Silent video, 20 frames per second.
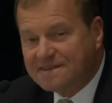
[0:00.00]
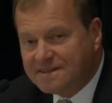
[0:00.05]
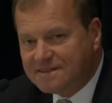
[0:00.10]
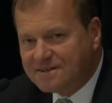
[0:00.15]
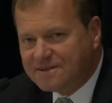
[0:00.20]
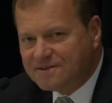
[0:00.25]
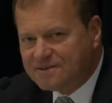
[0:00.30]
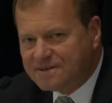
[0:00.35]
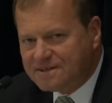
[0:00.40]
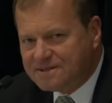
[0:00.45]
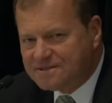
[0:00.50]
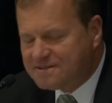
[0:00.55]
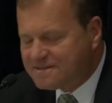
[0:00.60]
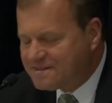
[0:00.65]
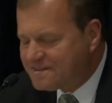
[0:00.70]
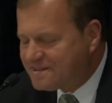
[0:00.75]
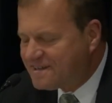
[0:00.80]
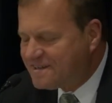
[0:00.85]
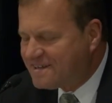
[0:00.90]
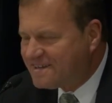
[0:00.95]

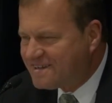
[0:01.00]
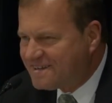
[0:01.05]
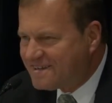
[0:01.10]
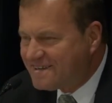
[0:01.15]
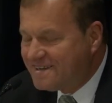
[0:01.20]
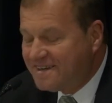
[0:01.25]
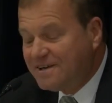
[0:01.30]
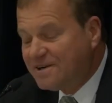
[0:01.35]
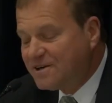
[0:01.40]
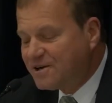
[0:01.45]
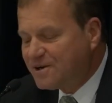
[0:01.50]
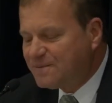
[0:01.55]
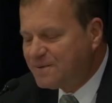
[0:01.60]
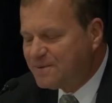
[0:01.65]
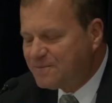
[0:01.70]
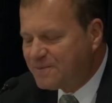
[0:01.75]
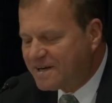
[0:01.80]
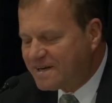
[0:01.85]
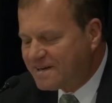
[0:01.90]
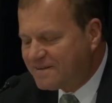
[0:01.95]
Could have
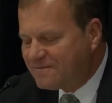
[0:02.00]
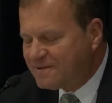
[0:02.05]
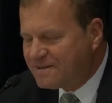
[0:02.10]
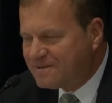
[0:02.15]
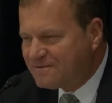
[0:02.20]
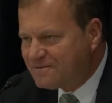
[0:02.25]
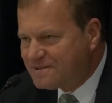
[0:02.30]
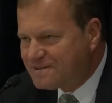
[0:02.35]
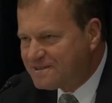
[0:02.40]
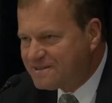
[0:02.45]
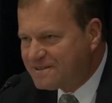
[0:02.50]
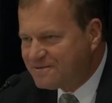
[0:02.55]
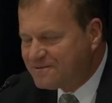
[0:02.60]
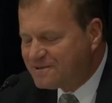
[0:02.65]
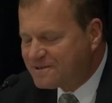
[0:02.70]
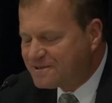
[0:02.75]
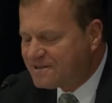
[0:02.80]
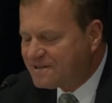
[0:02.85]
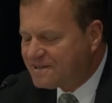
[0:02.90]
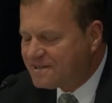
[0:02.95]
been bad, but it
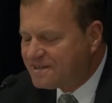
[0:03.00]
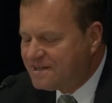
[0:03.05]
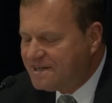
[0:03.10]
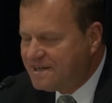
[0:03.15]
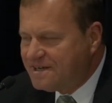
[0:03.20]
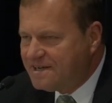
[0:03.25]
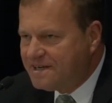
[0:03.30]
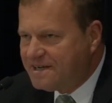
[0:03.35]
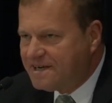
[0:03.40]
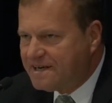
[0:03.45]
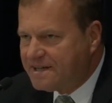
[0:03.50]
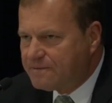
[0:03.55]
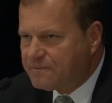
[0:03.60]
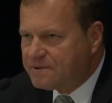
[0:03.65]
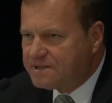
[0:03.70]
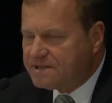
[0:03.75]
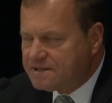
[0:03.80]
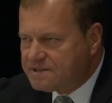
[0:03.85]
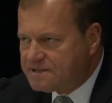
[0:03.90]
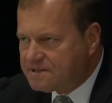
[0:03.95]
was good. And then
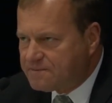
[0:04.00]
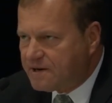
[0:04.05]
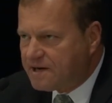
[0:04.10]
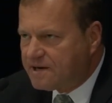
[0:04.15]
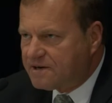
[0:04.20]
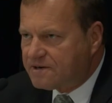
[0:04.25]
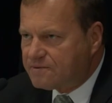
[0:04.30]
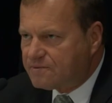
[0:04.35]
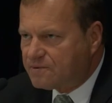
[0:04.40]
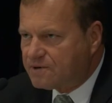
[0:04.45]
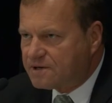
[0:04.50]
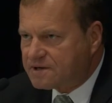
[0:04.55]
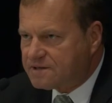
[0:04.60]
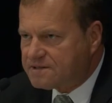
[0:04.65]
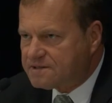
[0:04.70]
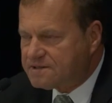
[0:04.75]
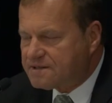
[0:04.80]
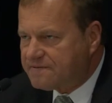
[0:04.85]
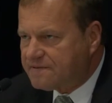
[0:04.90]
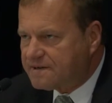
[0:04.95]
we did some IR work
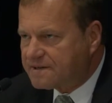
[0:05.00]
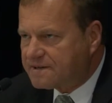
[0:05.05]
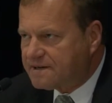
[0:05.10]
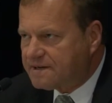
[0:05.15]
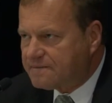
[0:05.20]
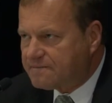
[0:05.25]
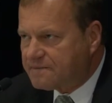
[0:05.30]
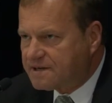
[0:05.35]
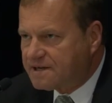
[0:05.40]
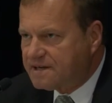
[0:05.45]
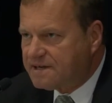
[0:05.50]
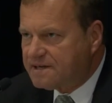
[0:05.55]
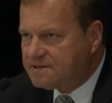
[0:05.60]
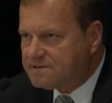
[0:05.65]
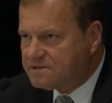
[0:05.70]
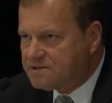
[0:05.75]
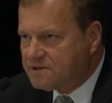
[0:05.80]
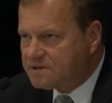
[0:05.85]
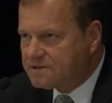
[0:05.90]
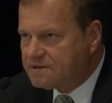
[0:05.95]
and stuff like that. But again,
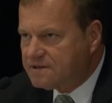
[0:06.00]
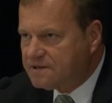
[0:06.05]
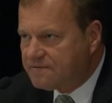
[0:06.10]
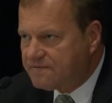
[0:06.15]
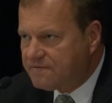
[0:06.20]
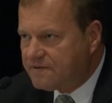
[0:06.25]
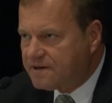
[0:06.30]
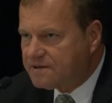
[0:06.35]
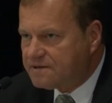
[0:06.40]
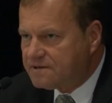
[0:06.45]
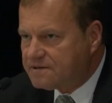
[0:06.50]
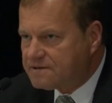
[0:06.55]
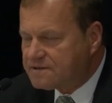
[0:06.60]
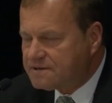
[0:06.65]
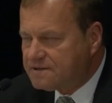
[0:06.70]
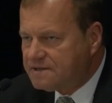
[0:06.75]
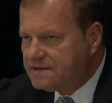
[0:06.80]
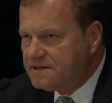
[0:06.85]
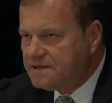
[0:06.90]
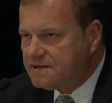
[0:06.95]
it took the inventors,
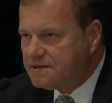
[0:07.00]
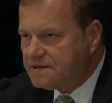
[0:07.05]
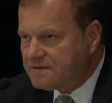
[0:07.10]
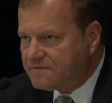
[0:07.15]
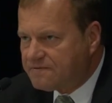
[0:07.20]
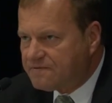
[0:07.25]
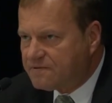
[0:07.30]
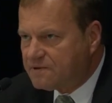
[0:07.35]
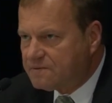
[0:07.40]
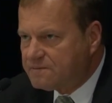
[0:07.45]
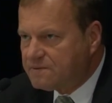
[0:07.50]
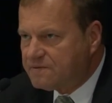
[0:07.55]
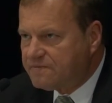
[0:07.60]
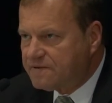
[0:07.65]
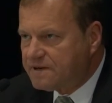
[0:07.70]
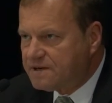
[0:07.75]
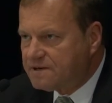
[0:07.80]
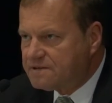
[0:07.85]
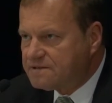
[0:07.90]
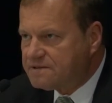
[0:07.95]
the informed
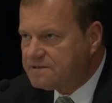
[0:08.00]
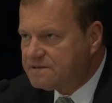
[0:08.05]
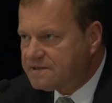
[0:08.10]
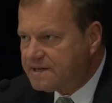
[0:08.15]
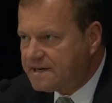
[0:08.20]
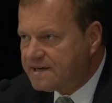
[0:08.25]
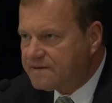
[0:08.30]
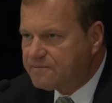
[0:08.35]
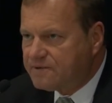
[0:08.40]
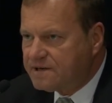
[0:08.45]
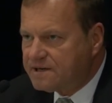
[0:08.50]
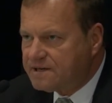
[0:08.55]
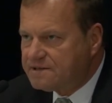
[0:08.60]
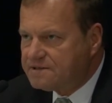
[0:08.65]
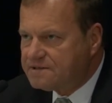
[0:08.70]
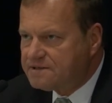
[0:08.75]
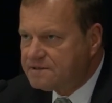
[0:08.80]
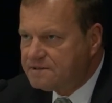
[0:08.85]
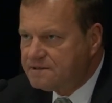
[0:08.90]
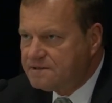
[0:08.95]
inventors,
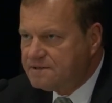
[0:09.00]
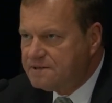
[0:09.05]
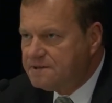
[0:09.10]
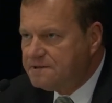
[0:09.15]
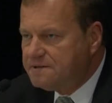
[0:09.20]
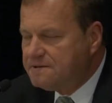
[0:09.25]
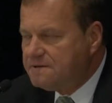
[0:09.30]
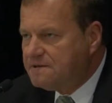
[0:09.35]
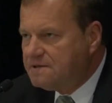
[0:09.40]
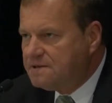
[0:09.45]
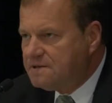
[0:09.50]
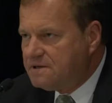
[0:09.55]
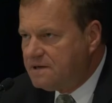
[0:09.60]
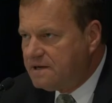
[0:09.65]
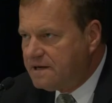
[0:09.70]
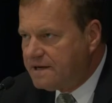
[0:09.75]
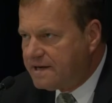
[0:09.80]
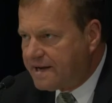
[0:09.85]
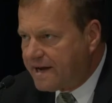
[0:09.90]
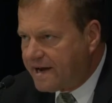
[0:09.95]
downrange.
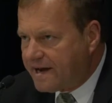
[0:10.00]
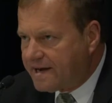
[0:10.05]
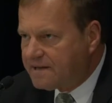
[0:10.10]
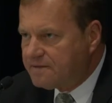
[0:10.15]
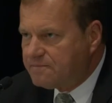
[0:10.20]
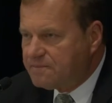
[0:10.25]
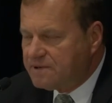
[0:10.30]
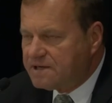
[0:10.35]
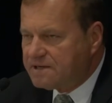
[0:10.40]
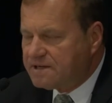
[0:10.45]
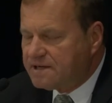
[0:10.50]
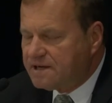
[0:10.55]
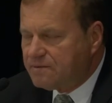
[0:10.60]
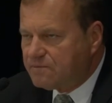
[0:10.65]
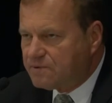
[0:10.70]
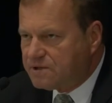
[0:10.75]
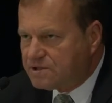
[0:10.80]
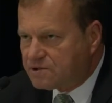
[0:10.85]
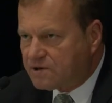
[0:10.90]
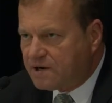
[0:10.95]
It had to be in that.
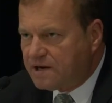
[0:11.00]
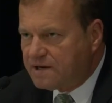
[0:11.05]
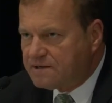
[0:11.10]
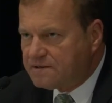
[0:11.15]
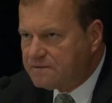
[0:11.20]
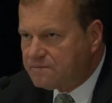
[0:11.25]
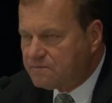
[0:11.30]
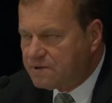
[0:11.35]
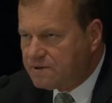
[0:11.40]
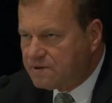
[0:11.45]
We tried to.